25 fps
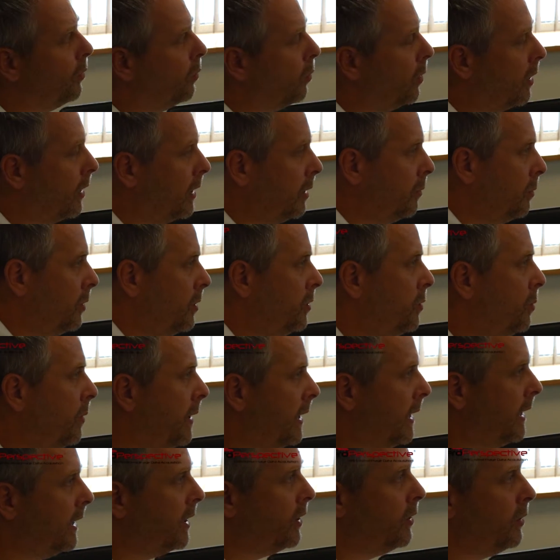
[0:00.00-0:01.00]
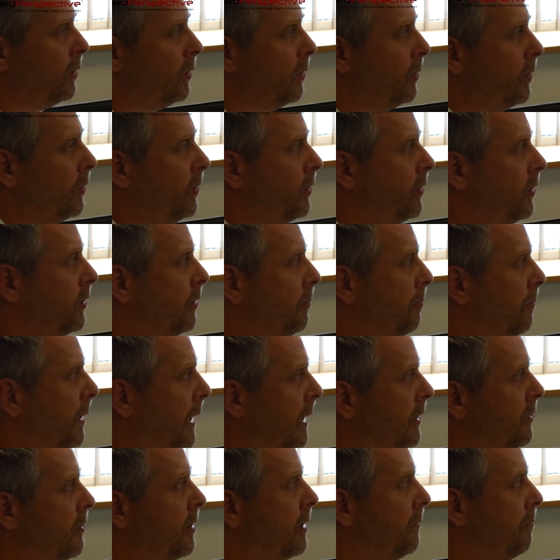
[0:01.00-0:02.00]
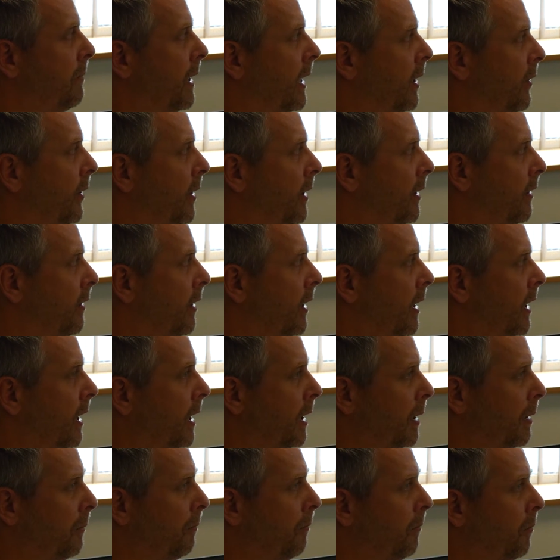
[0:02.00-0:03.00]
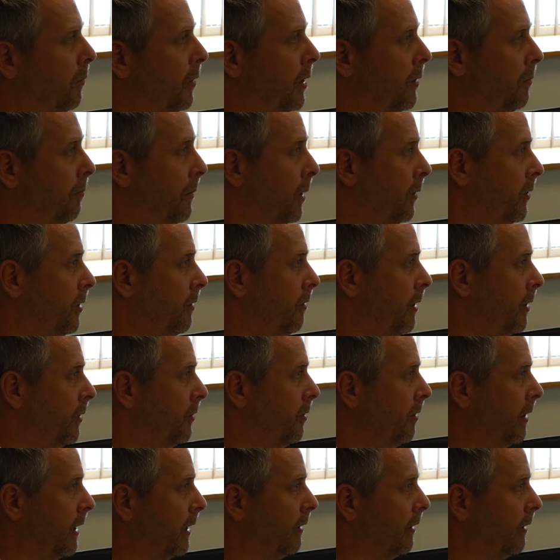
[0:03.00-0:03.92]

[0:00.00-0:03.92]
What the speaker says: Why would we use battery power with multi-rotor